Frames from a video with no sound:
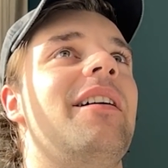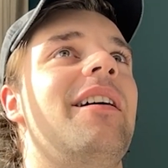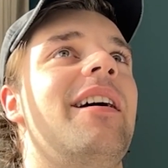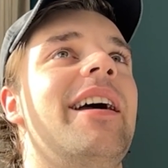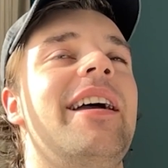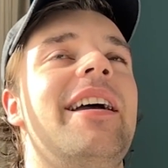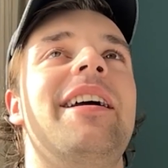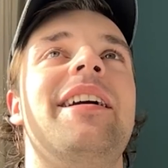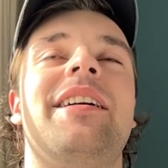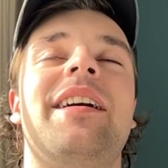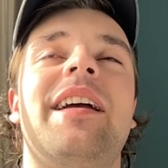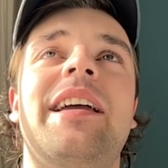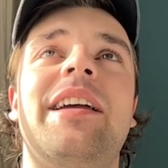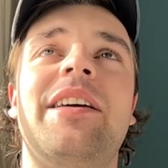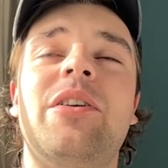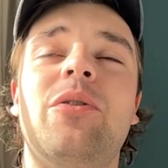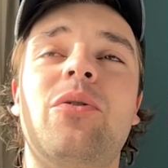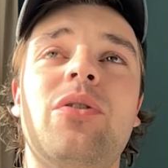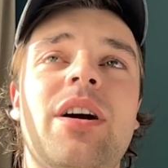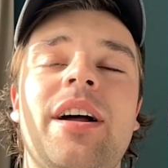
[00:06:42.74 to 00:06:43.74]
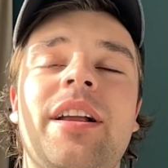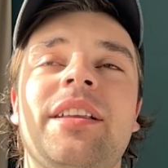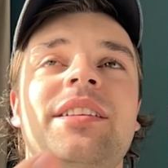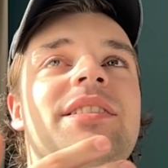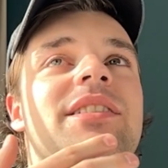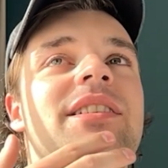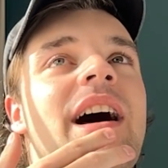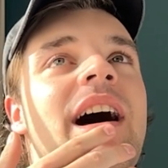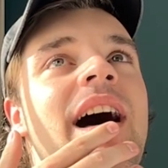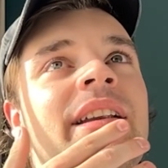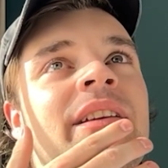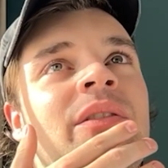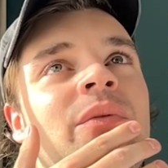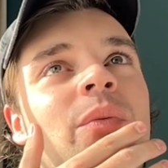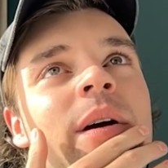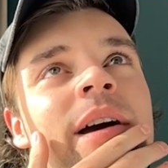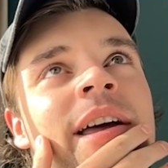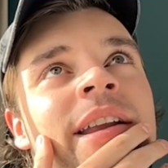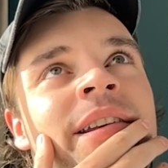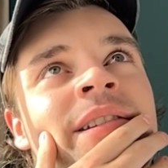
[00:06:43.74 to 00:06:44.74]
It all kind of started
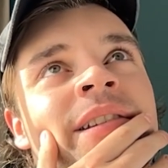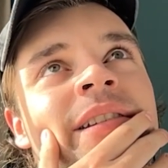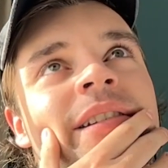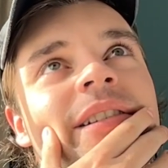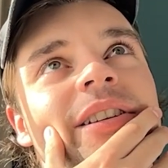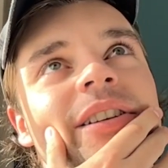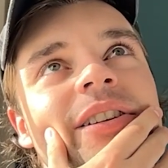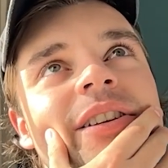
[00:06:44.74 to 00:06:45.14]
when,